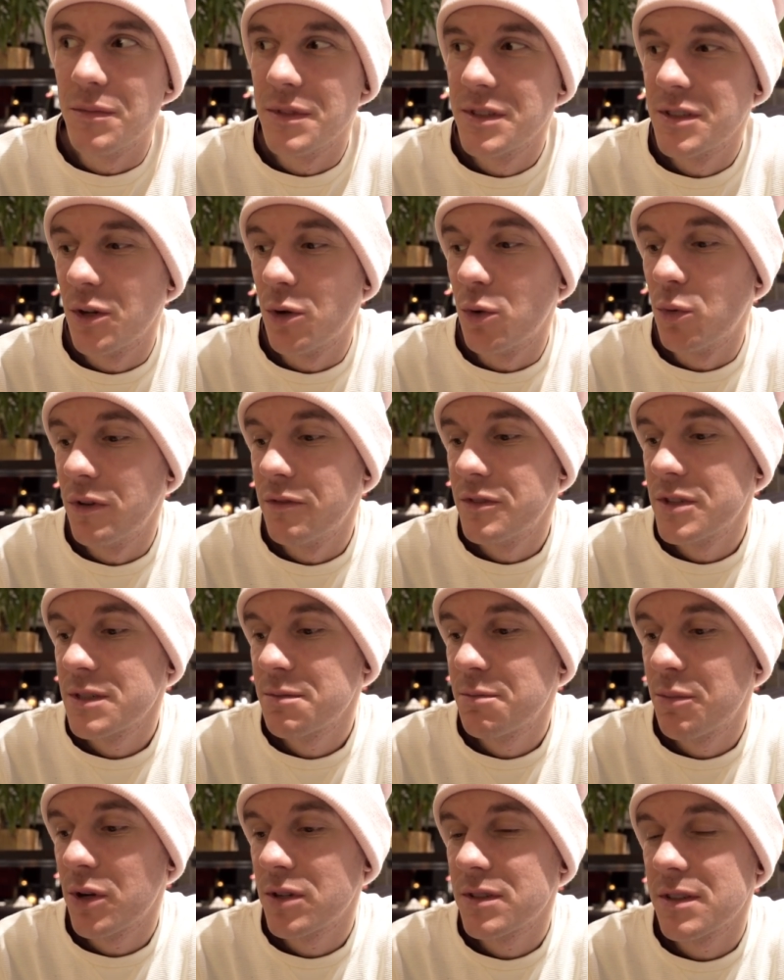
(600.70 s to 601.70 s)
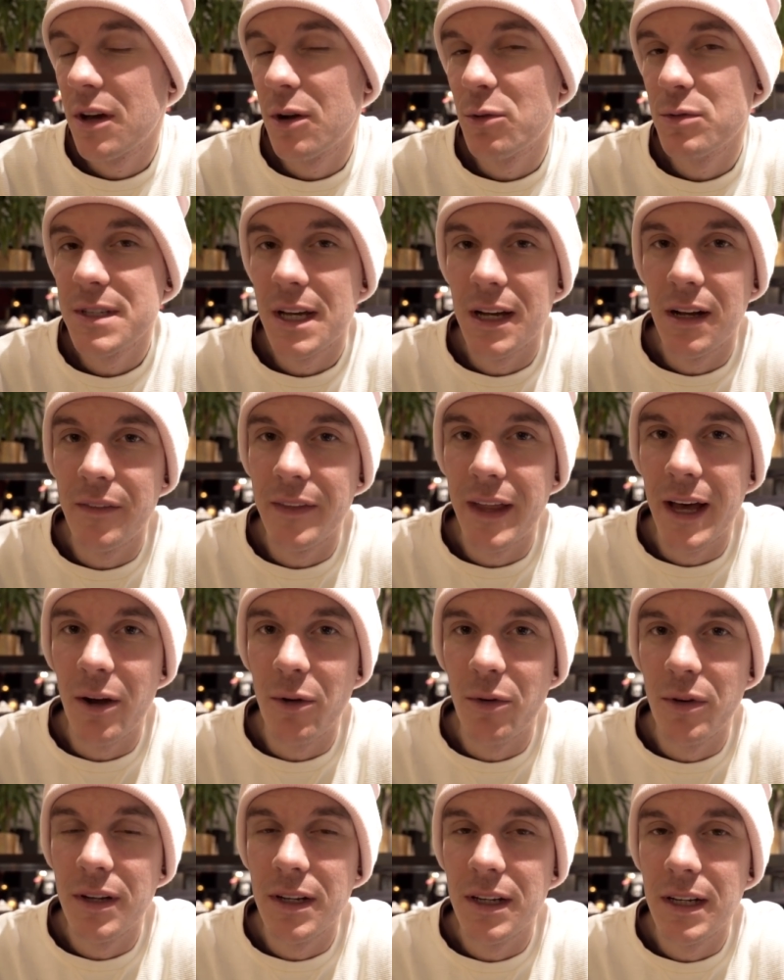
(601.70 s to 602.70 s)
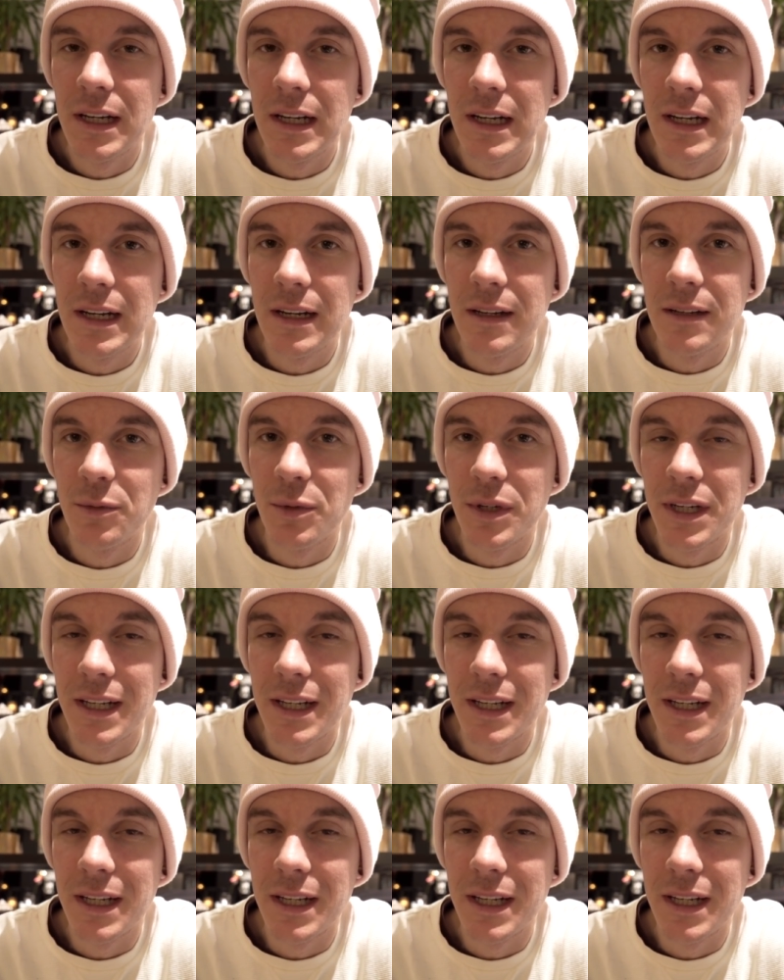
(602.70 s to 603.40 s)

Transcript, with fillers: So we've just booked a hotel now, and we're